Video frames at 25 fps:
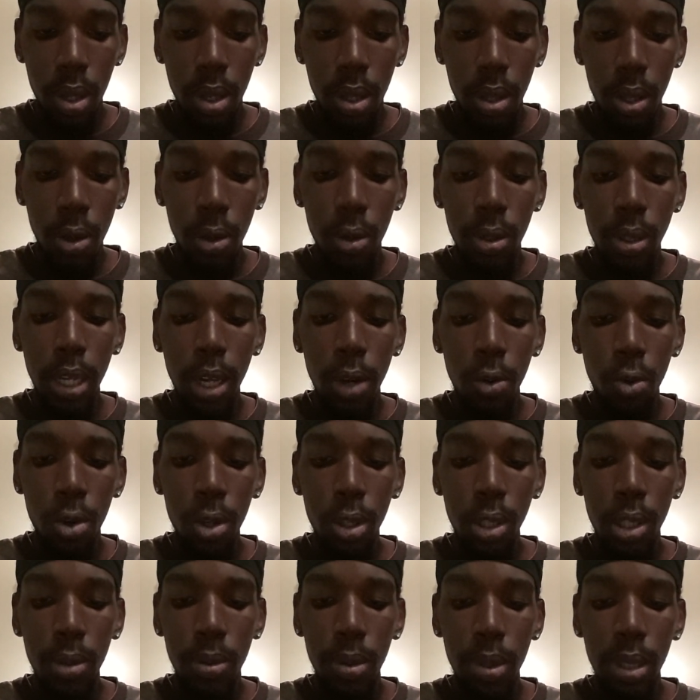Those that
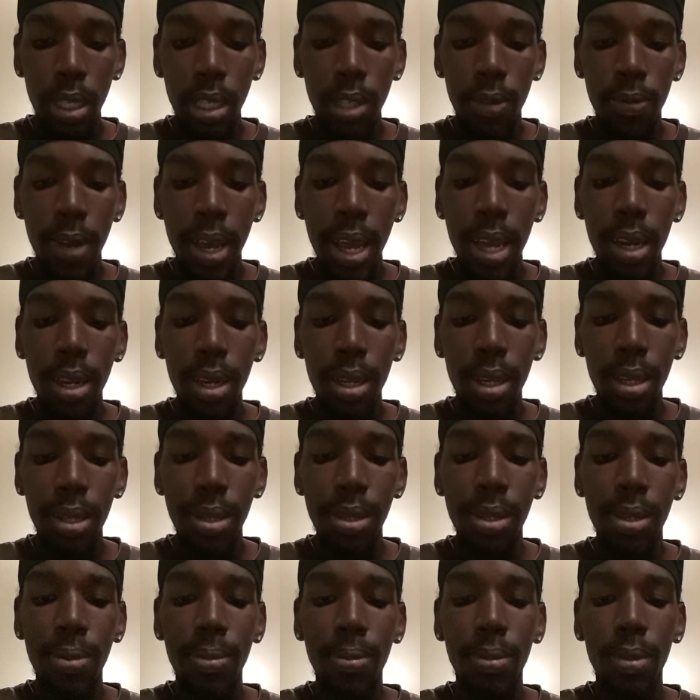worship these
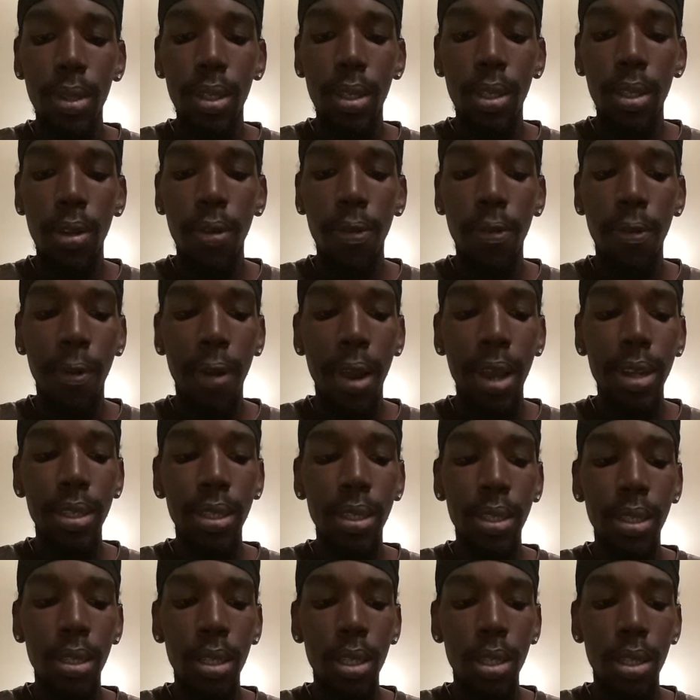vanities,
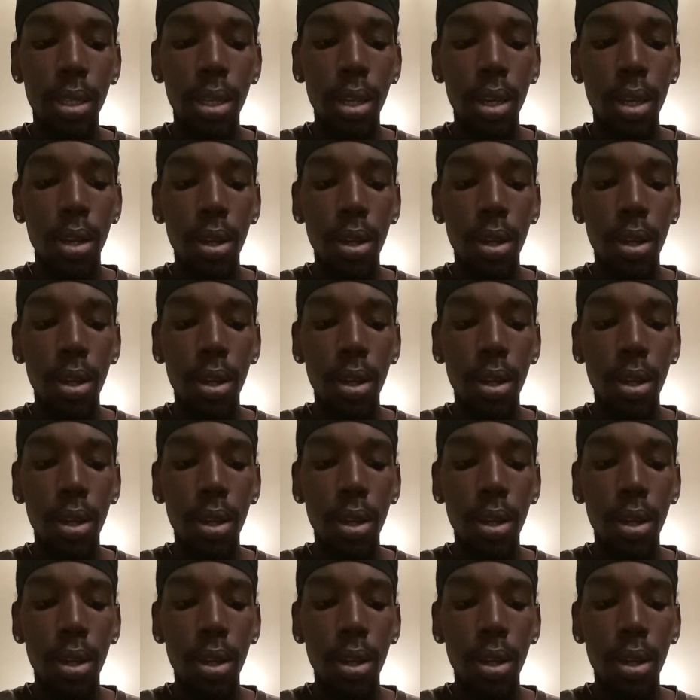self-righteousness,